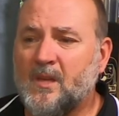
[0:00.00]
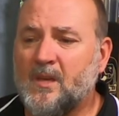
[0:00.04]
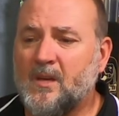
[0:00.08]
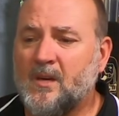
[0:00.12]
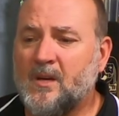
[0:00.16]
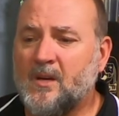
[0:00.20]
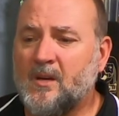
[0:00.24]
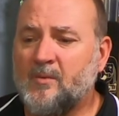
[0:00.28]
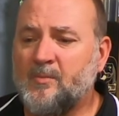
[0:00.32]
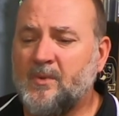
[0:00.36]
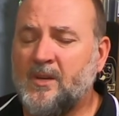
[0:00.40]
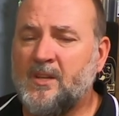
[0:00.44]

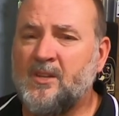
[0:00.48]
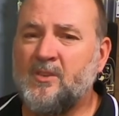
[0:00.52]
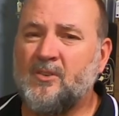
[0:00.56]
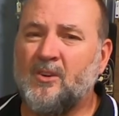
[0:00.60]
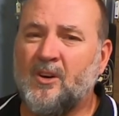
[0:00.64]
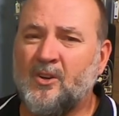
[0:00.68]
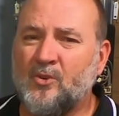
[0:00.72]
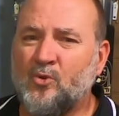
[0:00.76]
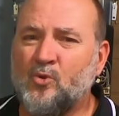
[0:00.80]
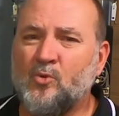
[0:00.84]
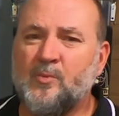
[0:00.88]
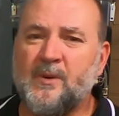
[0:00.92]

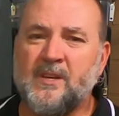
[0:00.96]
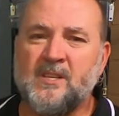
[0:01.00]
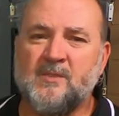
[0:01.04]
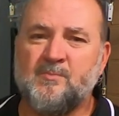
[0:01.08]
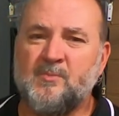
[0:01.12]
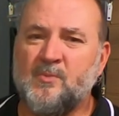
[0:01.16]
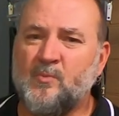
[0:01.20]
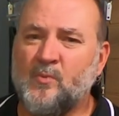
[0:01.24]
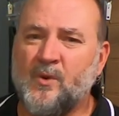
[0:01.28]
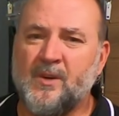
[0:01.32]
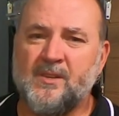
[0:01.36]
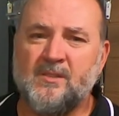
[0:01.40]
I'd always
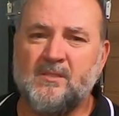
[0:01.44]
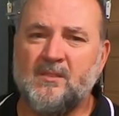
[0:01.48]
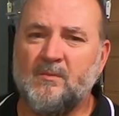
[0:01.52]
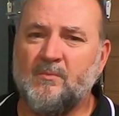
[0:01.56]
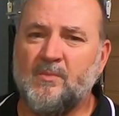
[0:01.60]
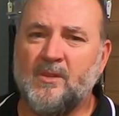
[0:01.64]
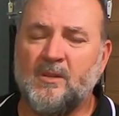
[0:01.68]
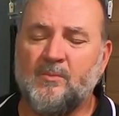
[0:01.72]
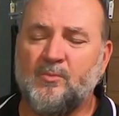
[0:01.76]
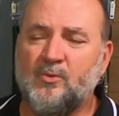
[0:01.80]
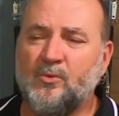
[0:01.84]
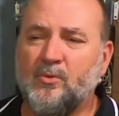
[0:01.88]
be wasting
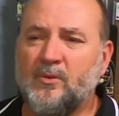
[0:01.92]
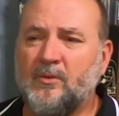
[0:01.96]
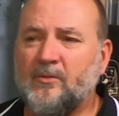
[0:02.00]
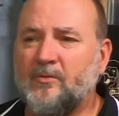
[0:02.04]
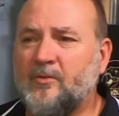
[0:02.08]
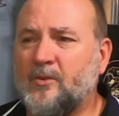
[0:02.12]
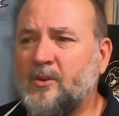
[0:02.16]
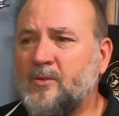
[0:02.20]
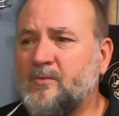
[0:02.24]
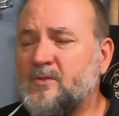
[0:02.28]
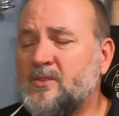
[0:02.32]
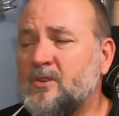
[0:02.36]
beer pouring
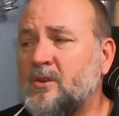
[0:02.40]
foam.